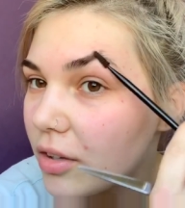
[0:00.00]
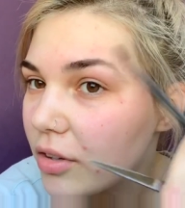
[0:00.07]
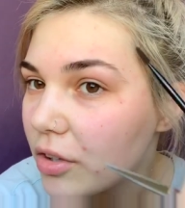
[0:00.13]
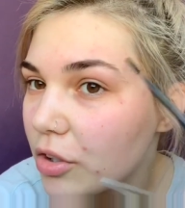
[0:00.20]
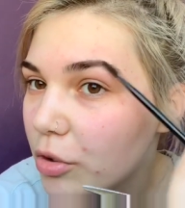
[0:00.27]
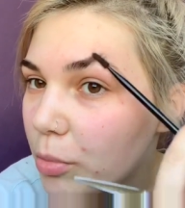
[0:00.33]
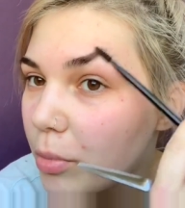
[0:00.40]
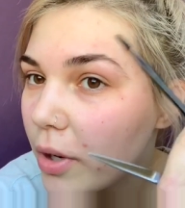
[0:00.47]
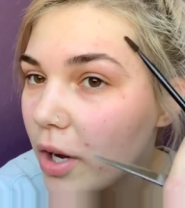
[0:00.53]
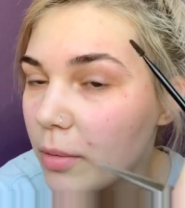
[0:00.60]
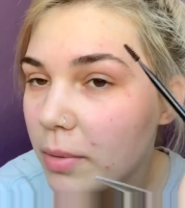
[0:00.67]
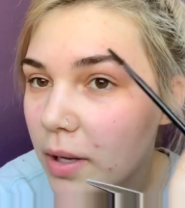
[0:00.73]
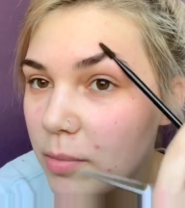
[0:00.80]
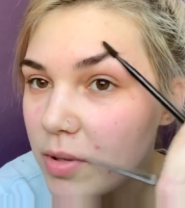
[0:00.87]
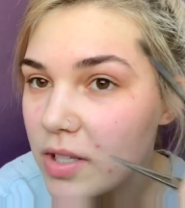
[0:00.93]
little brow
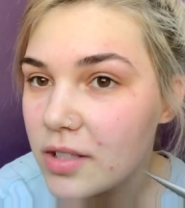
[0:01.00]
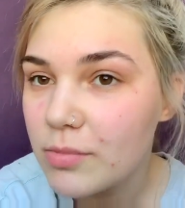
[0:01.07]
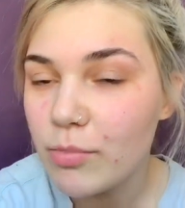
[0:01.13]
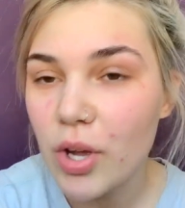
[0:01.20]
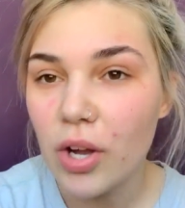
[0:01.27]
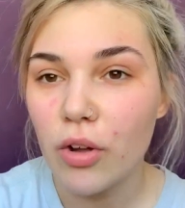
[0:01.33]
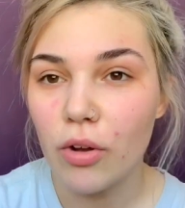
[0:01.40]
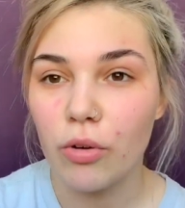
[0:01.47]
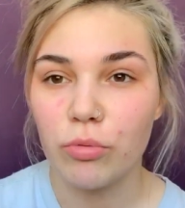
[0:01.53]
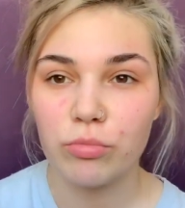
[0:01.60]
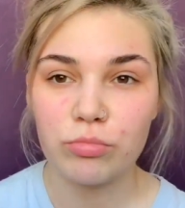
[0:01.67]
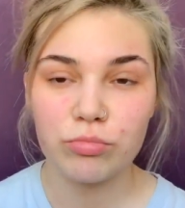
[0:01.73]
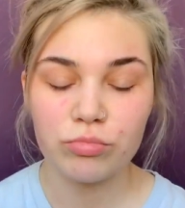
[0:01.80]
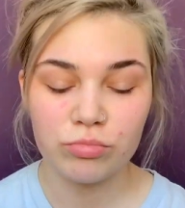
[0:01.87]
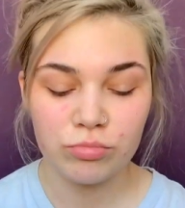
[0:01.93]
babies back
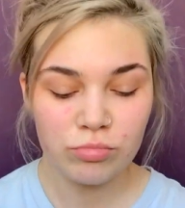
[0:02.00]
home.